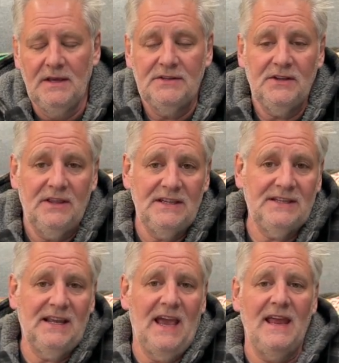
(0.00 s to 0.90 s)
So this
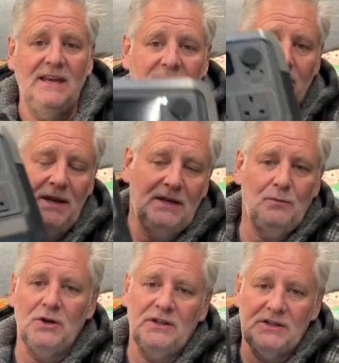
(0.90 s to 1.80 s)
again, being
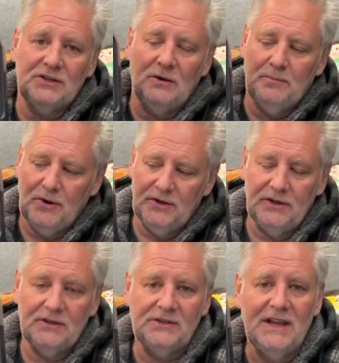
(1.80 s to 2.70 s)
one of the top
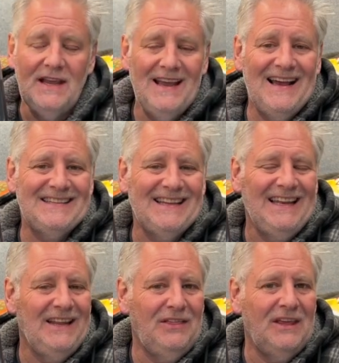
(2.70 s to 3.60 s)
products, has a
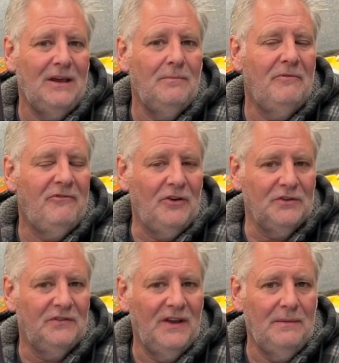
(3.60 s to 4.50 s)
lithium
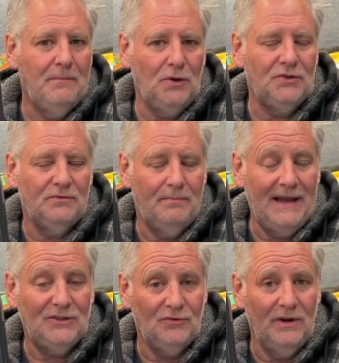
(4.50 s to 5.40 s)
phosphate
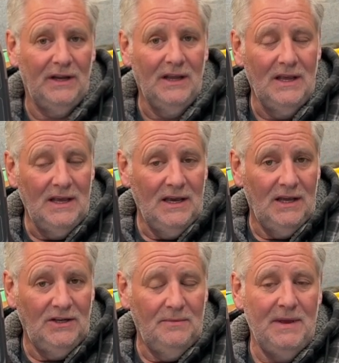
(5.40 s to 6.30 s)
battery.
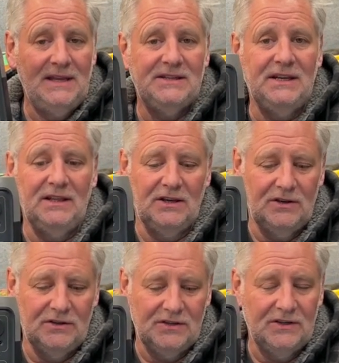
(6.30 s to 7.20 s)
And you may see
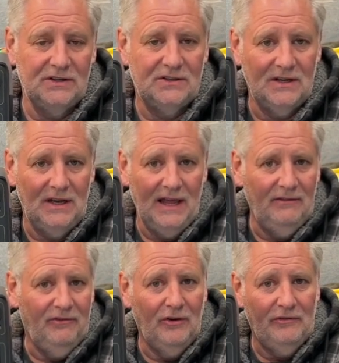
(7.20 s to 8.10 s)
those as
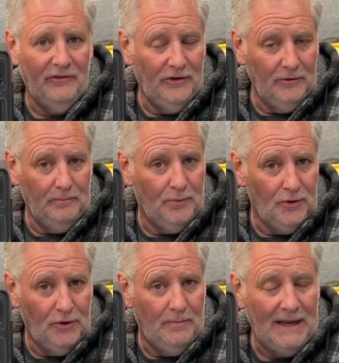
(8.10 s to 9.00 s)
LIFO4
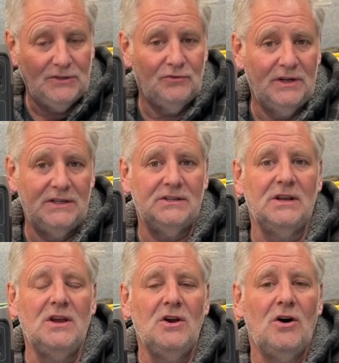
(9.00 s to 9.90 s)
Pro batteries
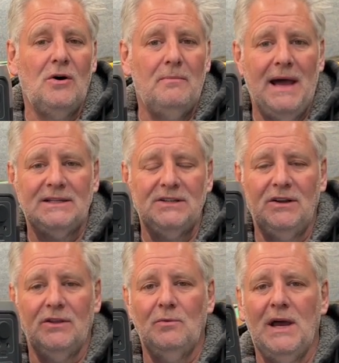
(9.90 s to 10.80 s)
or marked in
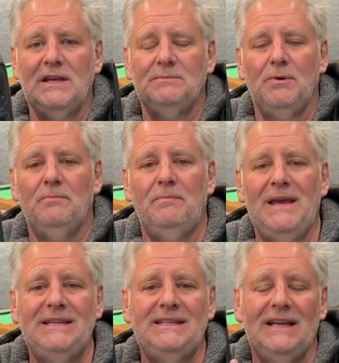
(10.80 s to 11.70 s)
other ways. But
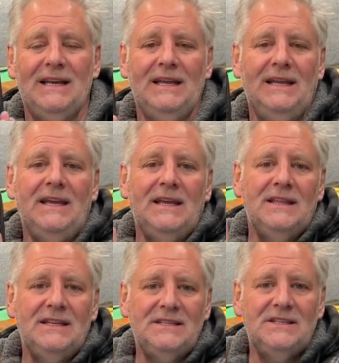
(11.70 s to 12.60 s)
basically,
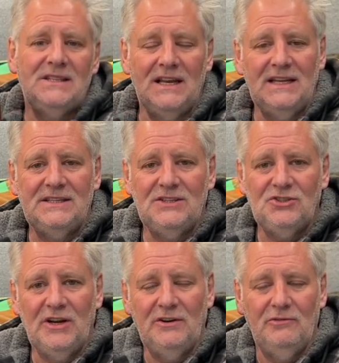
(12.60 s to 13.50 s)
this is the latest
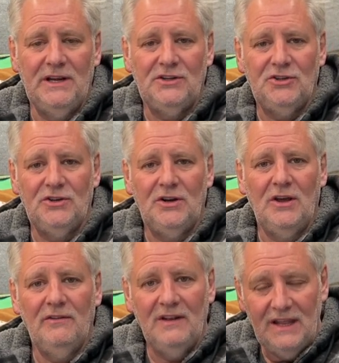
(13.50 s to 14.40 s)
generation
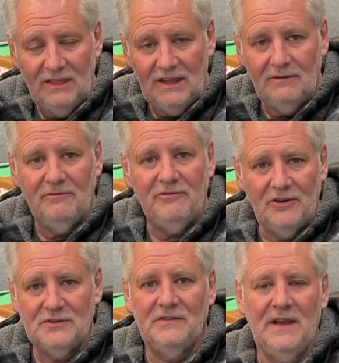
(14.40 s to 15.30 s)
of lithium
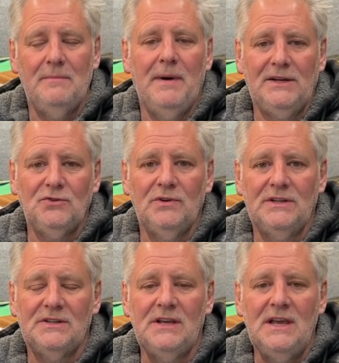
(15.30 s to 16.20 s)
phosphate
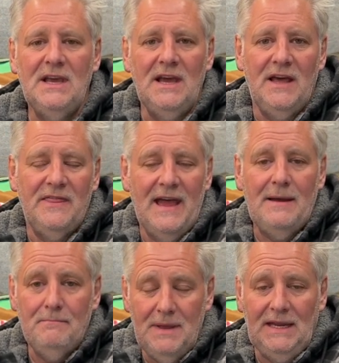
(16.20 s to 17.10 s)
batteries. And
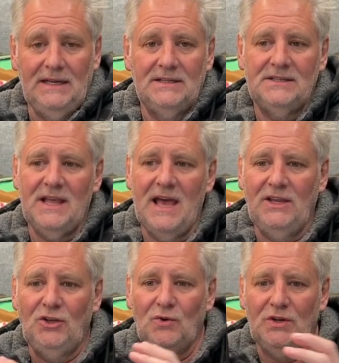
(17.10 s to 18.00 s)
that means that
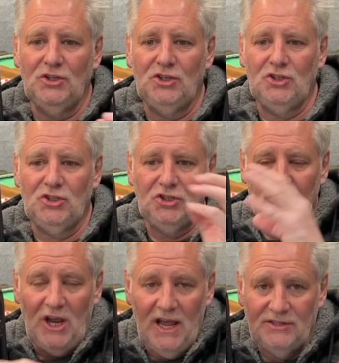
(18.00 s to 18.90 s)
you can
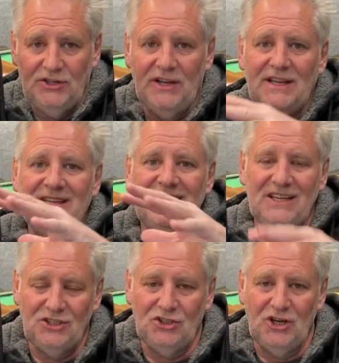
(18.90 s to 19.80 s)
charge it and
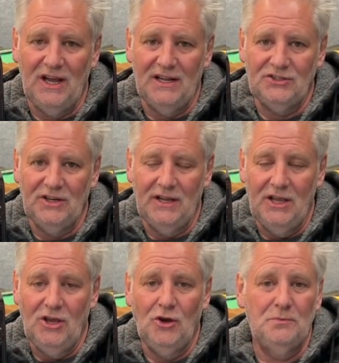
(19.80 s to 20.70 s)
discharge it
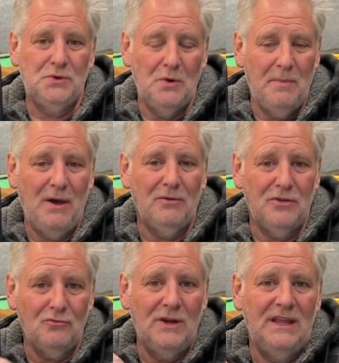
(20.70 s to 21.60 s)
up to about
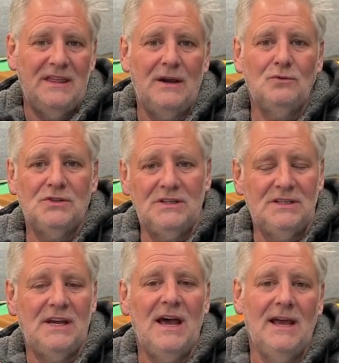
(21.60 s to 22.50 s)
3,000
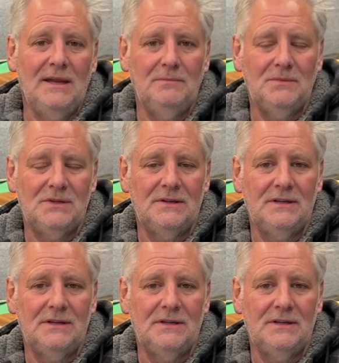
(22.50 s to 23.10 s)
times.